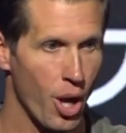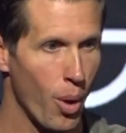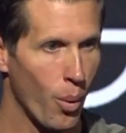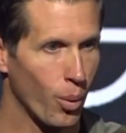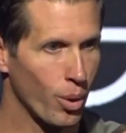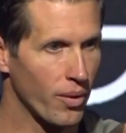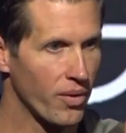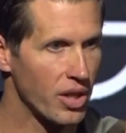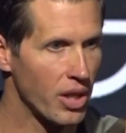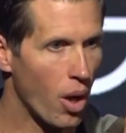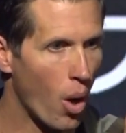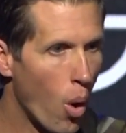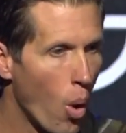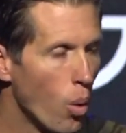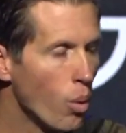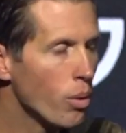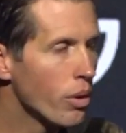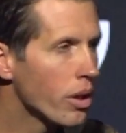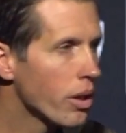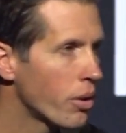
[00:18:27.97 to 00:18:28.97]
one of the
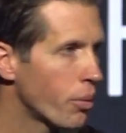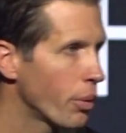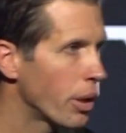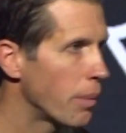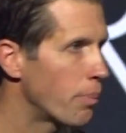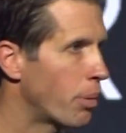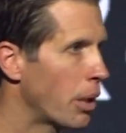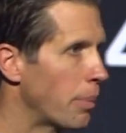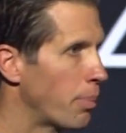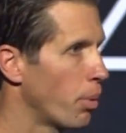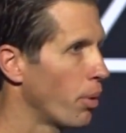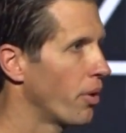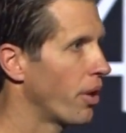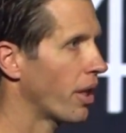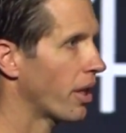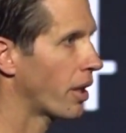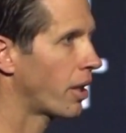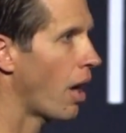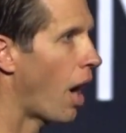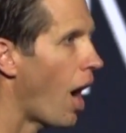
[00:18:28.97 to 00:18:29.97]
only three people
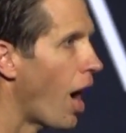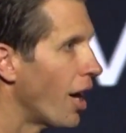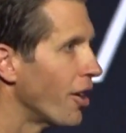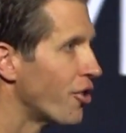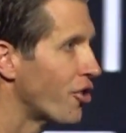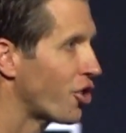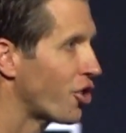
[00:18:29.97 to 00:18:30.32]
that God